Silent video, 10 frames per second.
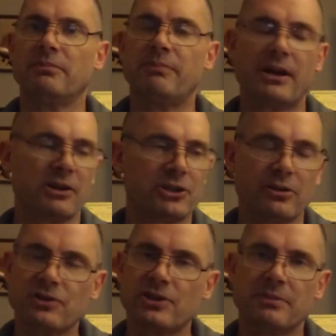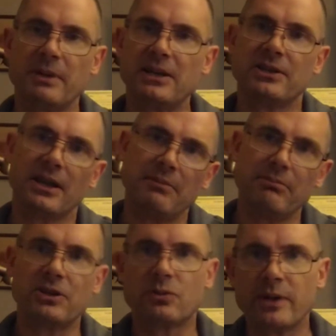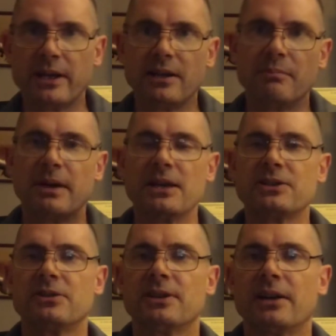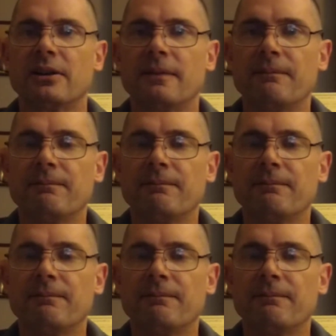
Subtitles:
Baritone just means in between bass and tenor.